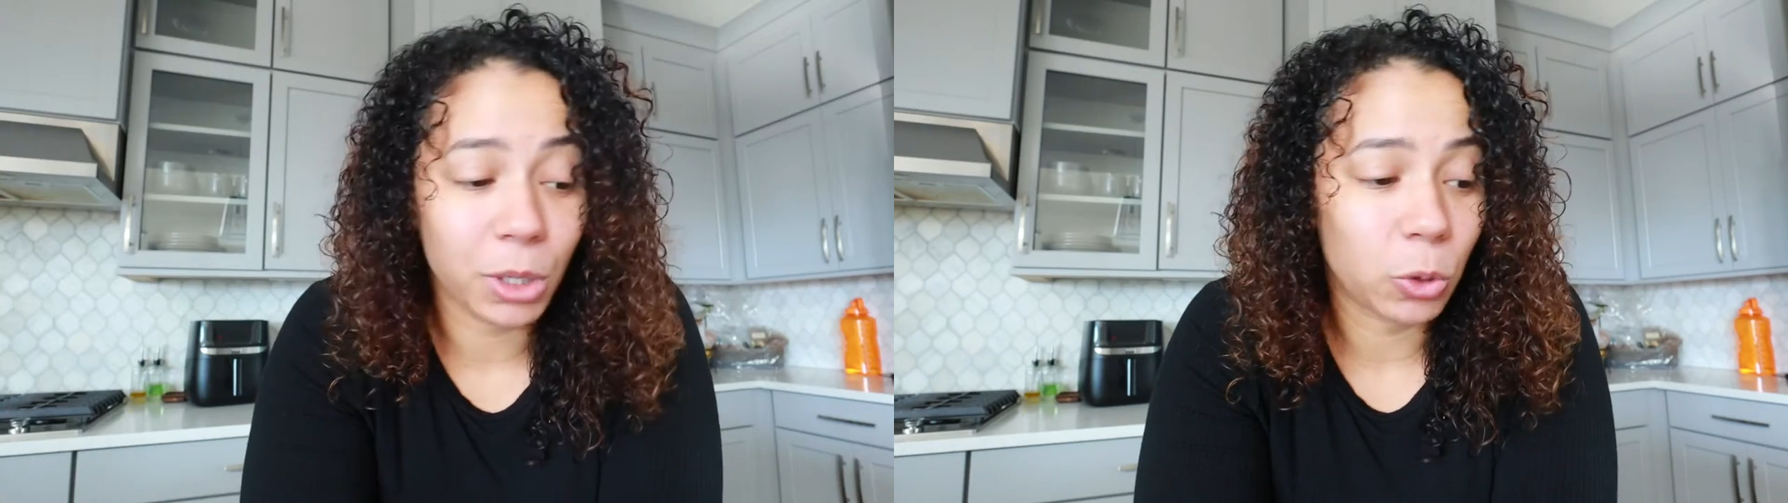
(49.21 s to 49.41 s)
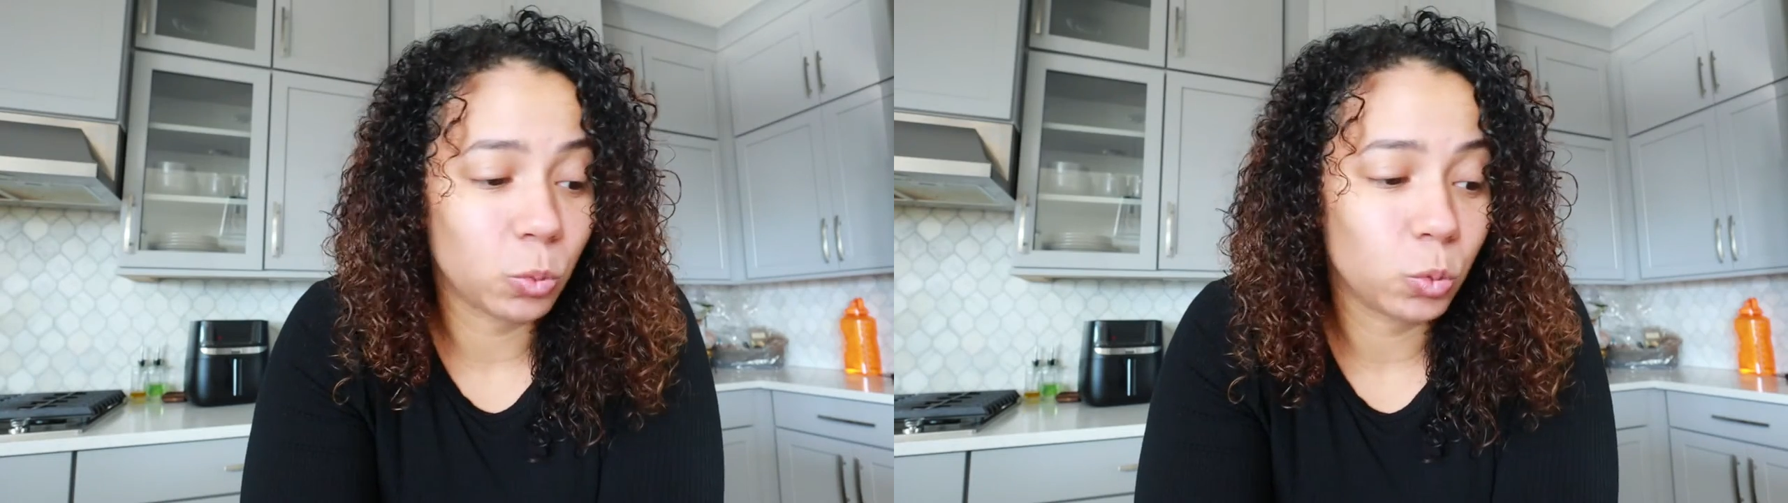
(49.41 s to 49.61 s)

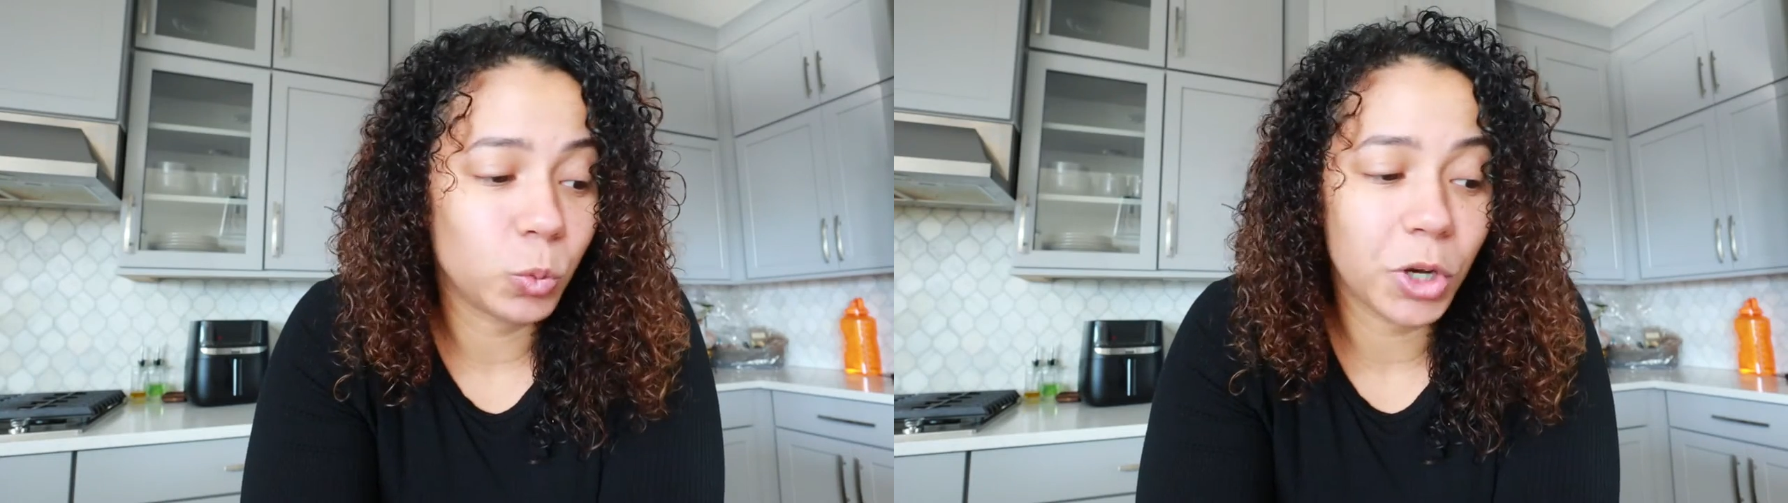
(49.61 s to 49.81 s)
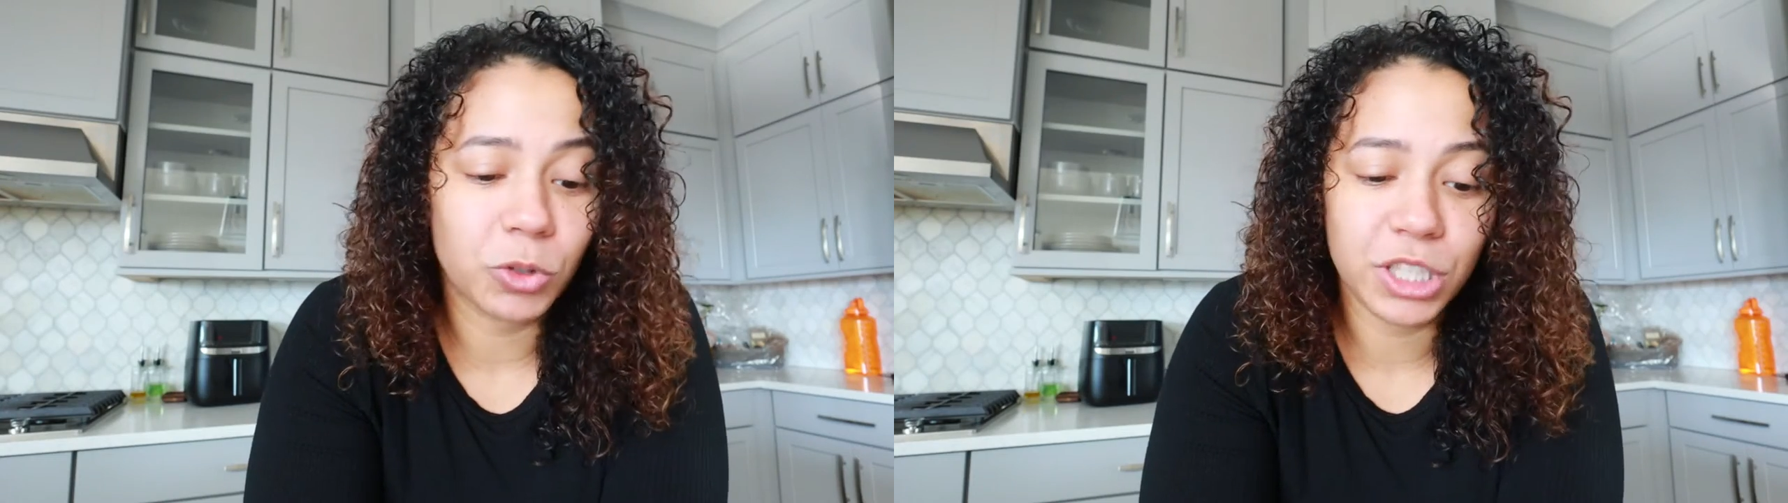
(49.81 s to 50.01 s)
We gonna
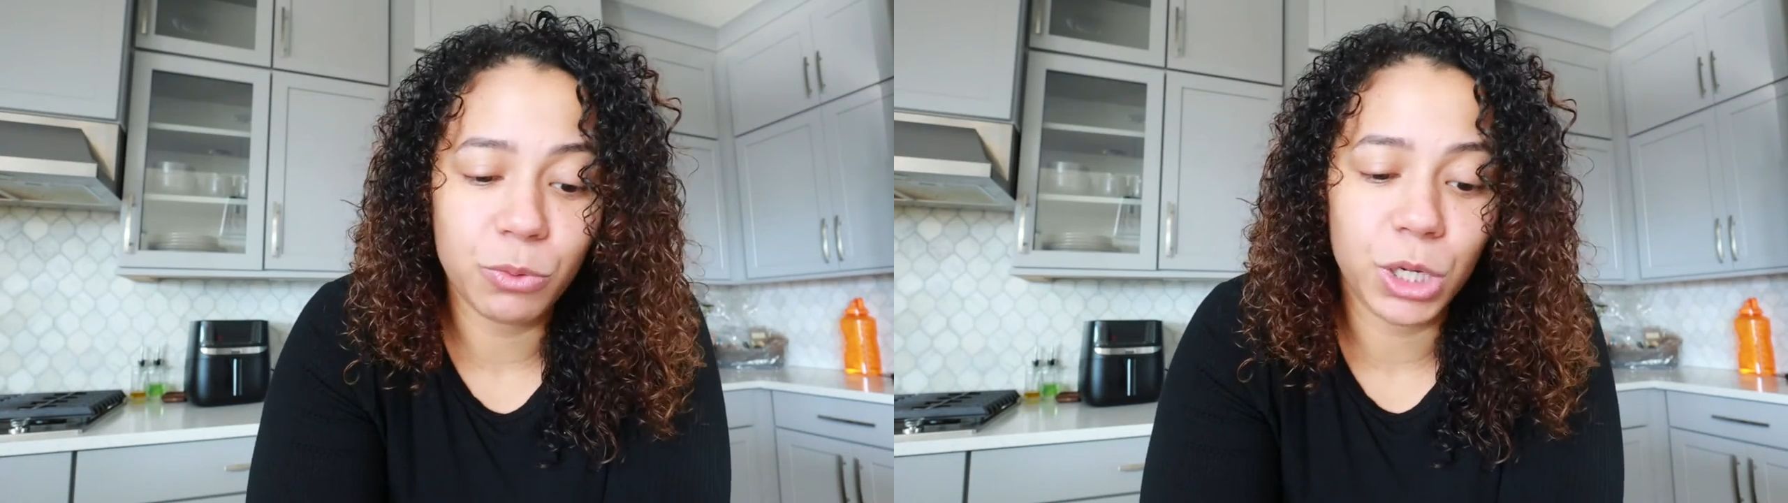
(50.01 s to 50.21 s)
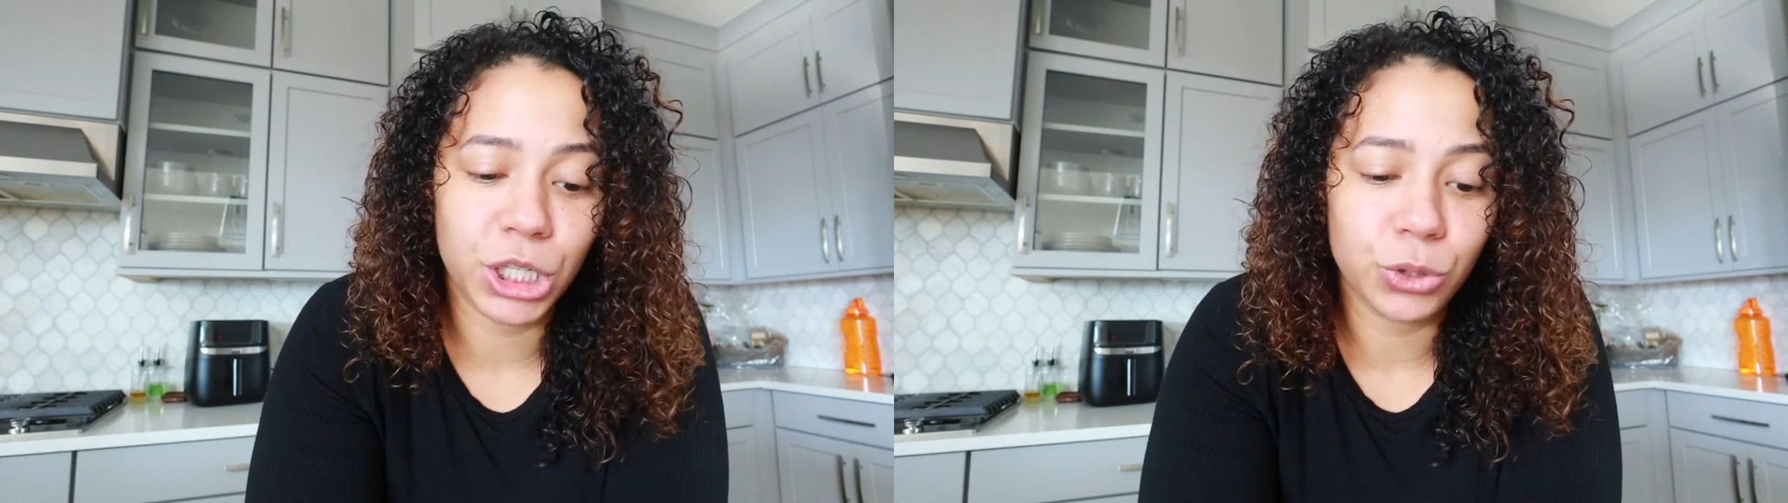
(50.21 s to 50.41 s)
we gonna see
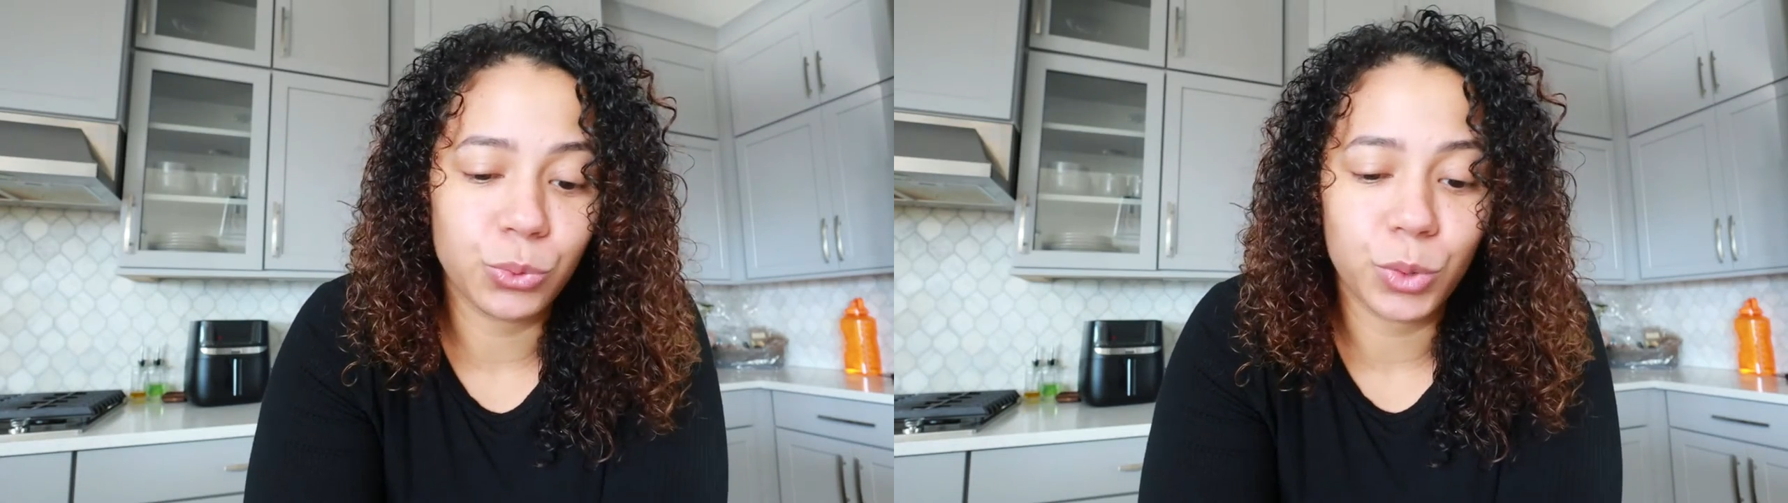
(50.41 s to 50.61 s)
what it do,